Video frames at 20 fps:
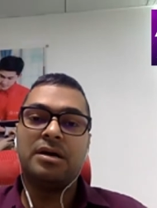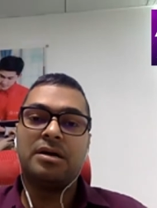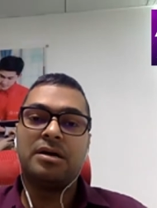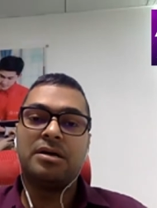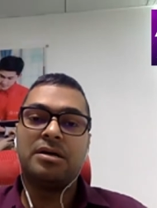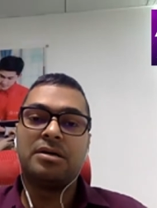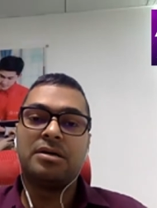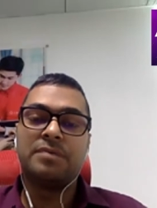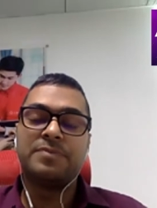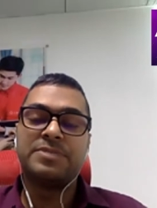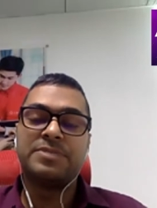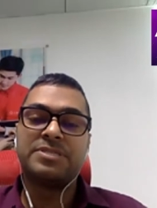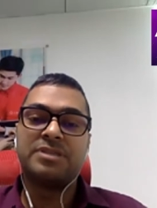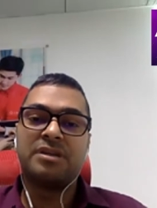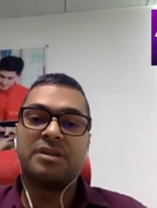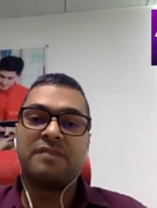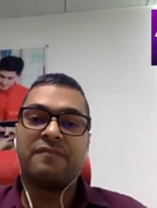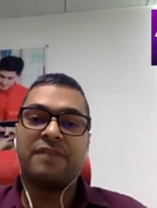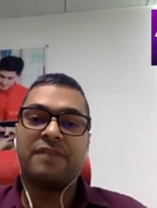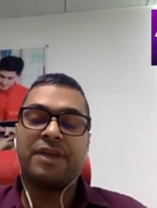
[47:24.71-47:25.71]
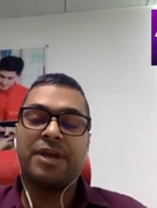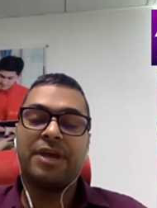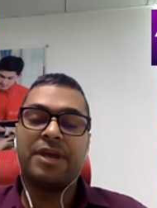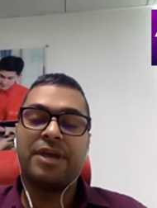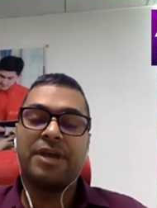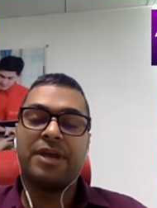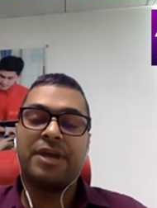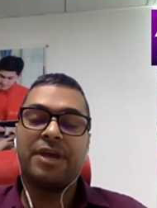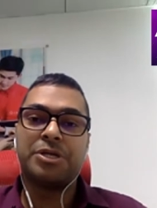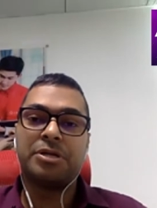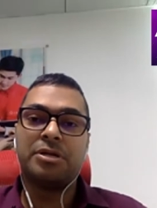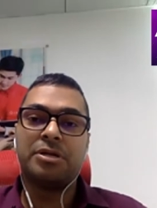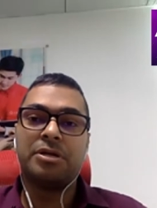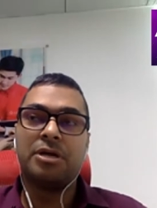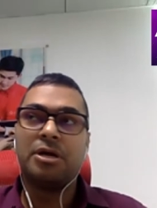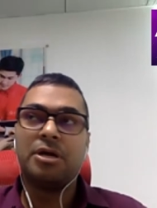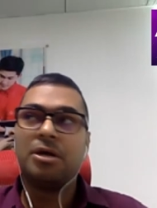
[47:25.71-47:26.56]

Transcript: a certification